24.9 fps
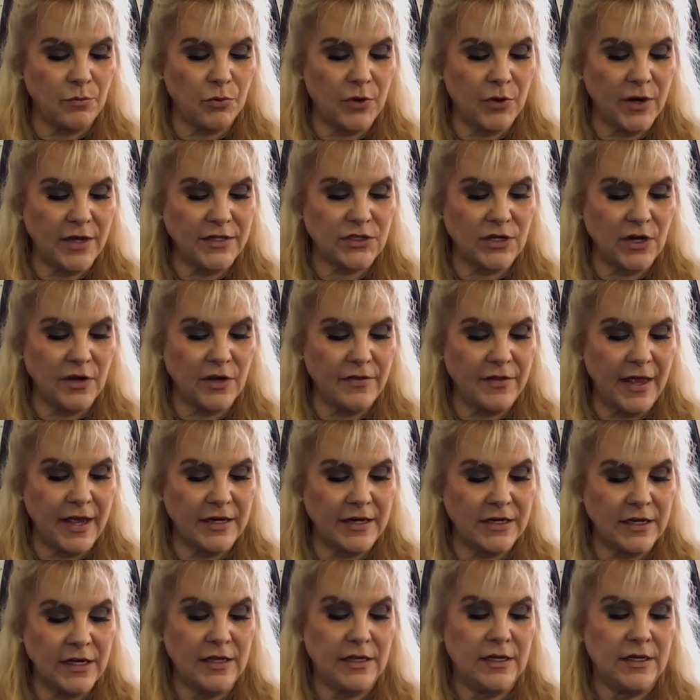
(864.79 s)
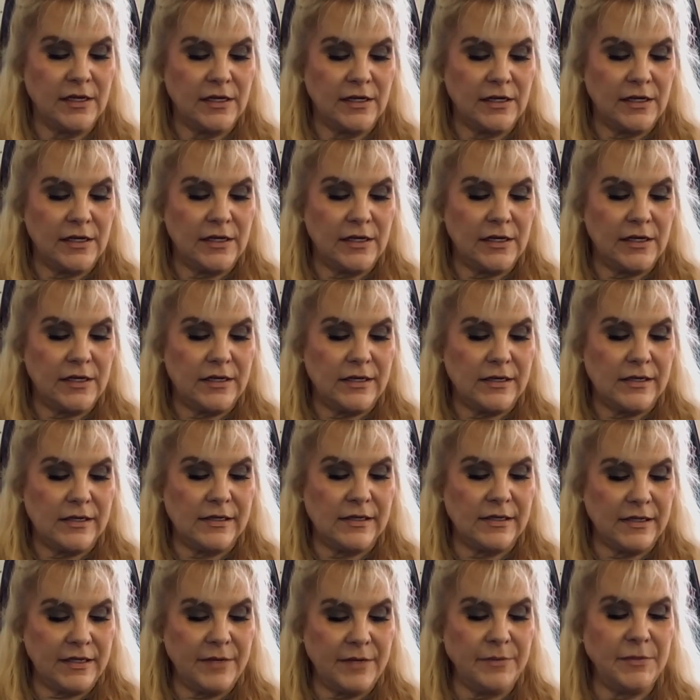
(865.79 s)
pressed on that
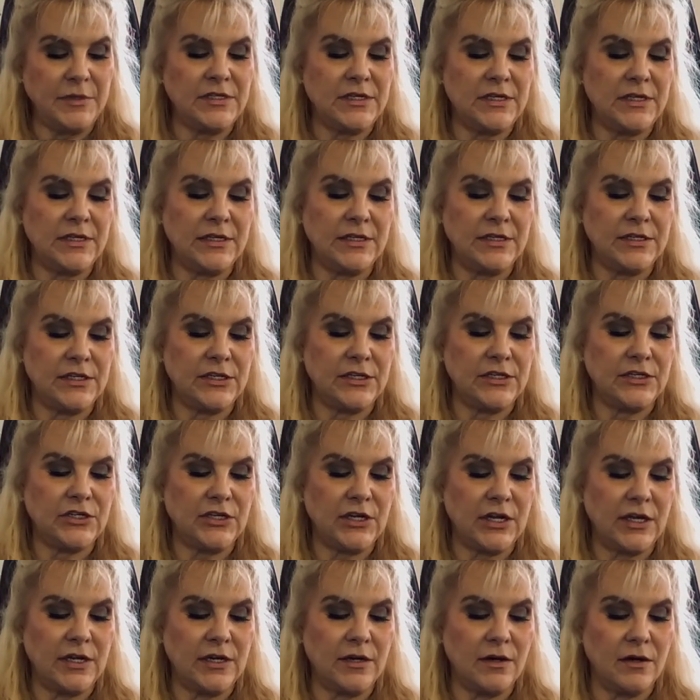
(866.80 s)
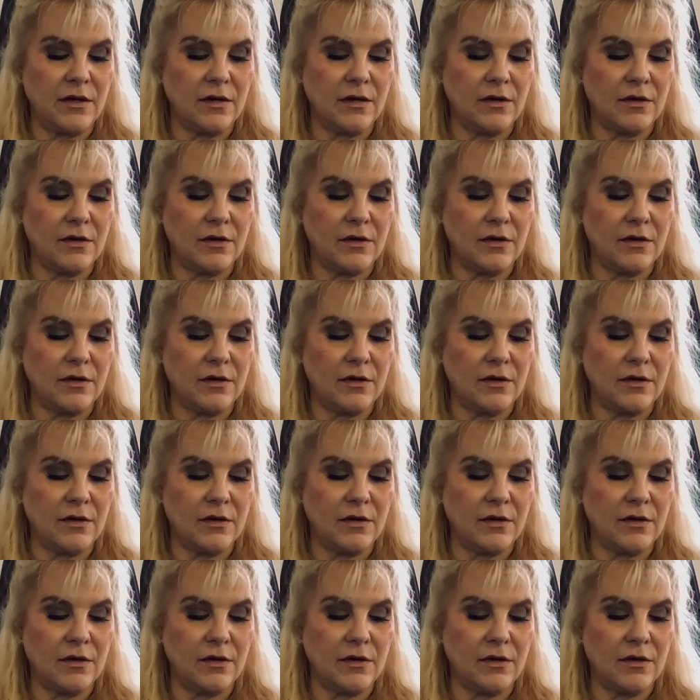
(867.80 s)
limited edition